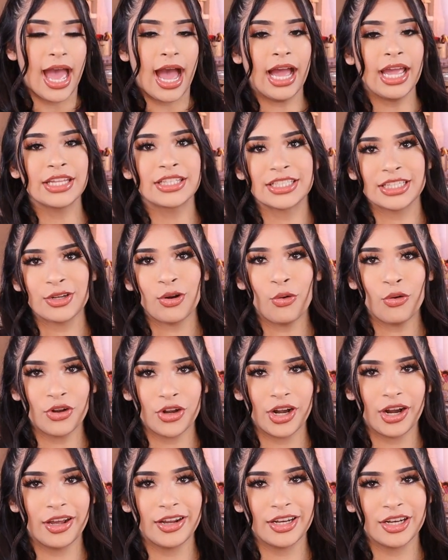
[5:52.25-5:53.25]
I did
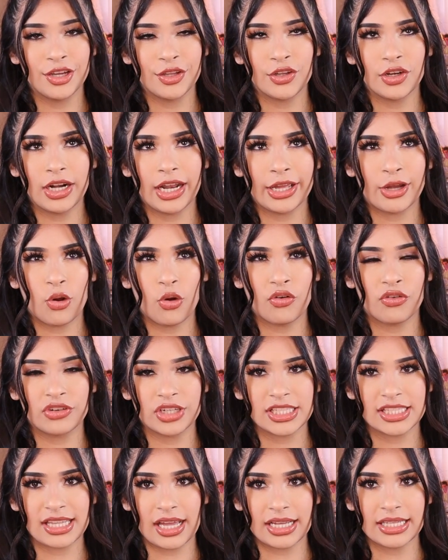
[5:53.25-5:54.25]
order another like
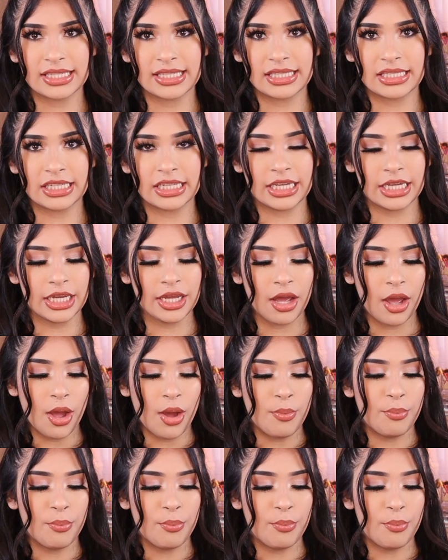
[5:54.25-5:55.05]
oversized tee,